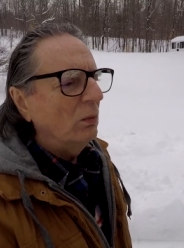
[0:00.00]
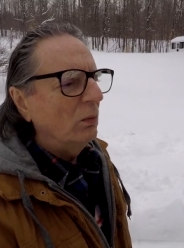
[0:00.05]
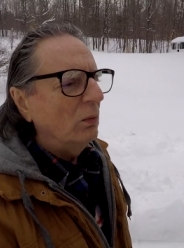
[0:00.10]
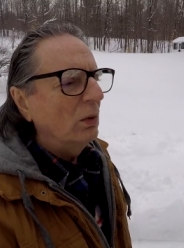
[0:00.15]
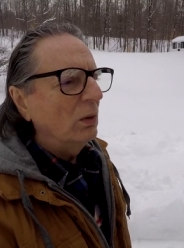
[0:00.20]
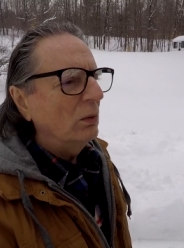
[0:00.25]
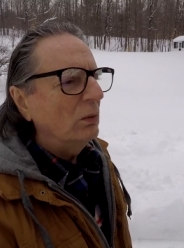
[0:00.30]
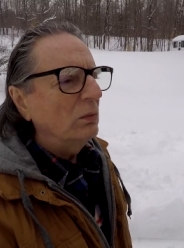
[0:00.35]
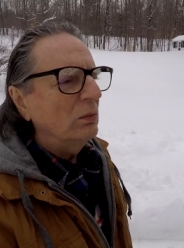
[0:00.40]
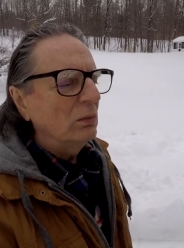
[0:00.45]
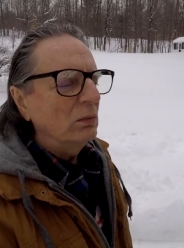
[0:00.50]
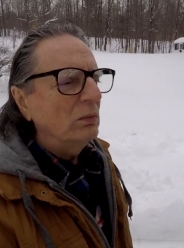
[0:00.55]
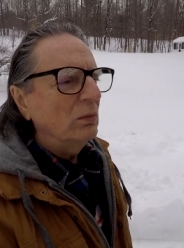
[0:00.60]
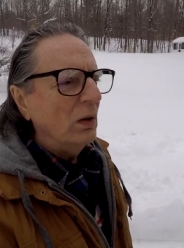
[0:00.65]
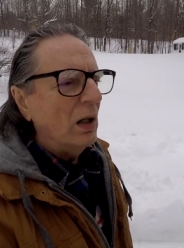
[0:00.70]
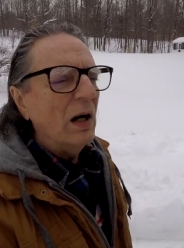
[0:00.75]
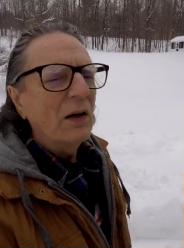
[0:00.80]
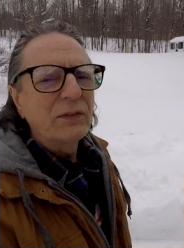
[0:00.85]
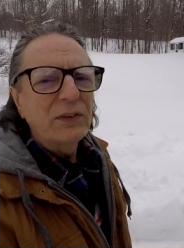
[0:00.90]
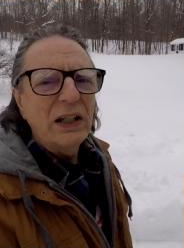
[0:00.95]
well,
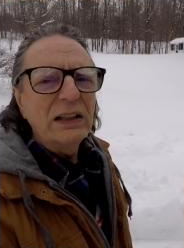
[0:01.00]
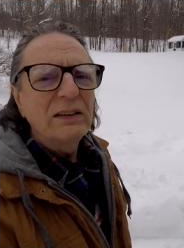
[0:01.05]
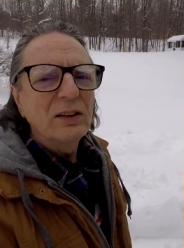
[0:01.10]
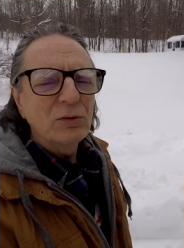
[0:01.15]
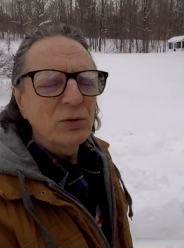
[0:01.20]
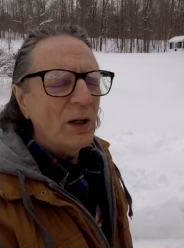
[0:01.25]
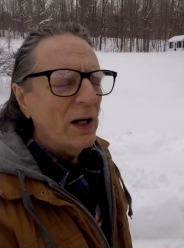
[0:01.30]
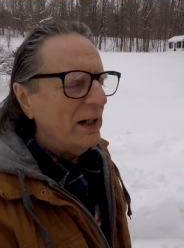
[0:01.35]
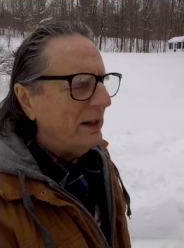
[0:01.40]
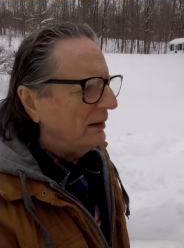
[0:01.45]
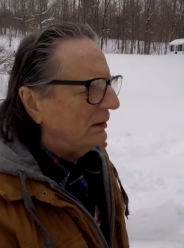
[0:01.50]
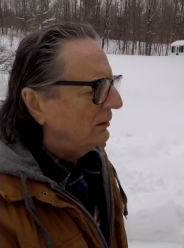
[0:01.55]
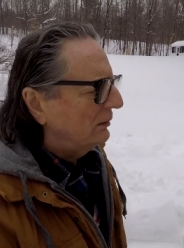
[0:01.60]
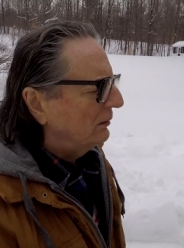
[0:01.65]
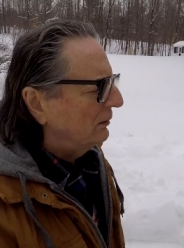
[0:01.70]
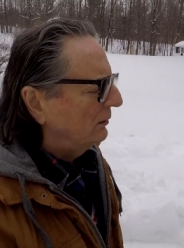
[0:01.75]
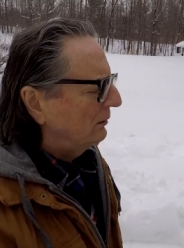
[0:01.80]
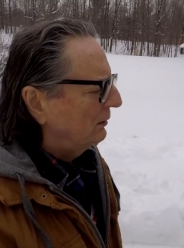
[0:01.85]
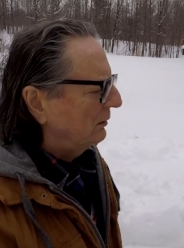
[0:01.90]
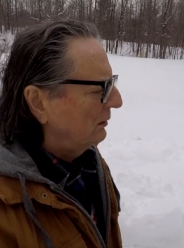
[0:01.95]
I'll take the trade.
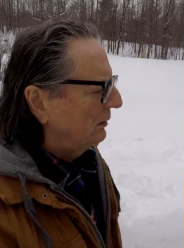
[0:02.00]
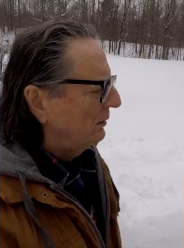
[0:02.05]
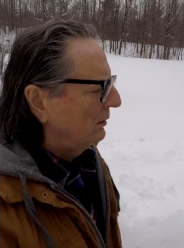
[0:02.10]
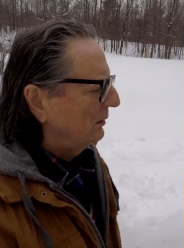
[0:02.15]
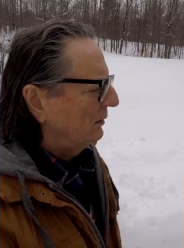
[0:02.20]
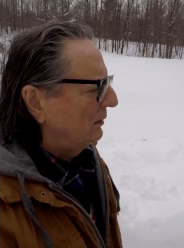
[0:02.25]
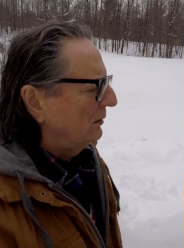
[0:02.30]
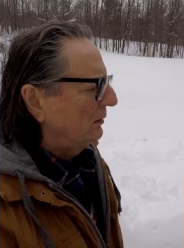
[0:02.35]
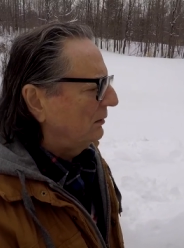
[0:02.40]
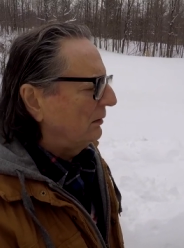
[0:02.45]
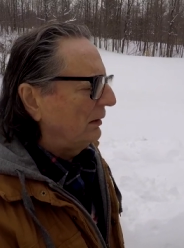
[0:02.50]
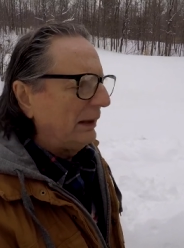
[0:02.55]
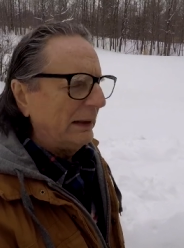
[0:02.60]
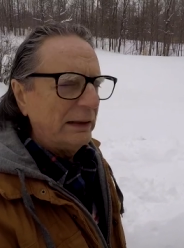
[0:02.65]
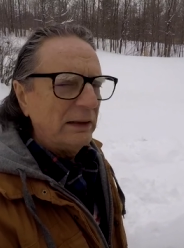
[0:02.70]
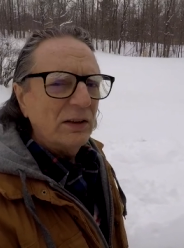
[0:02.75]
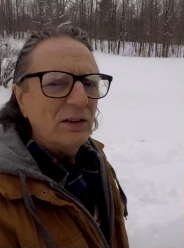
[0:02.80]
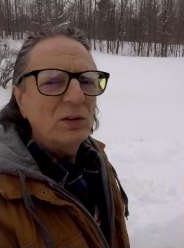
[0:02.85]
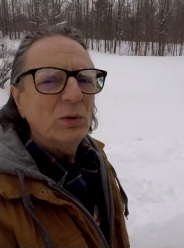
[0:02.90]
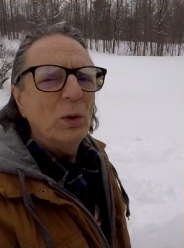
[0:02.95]
And it
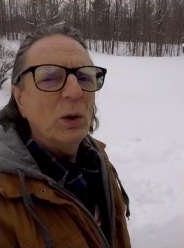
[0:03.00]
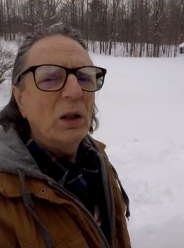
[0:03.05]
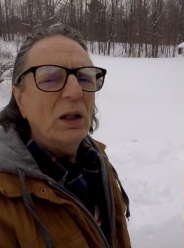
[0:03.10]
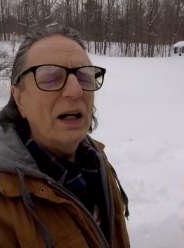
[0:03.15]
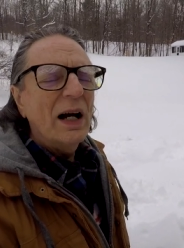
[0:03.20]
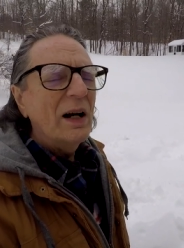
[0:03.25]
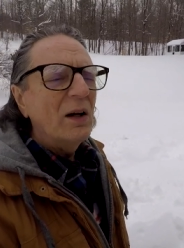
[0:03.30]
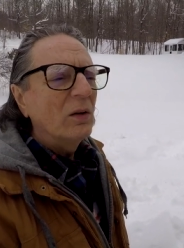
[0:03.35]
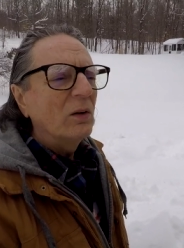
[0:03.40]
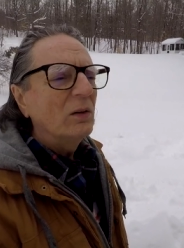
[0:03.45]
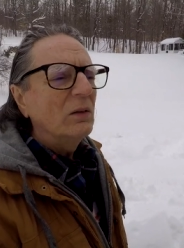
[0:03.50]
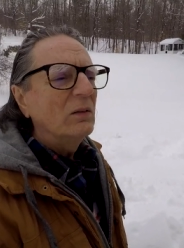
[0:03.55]
doesn't work out.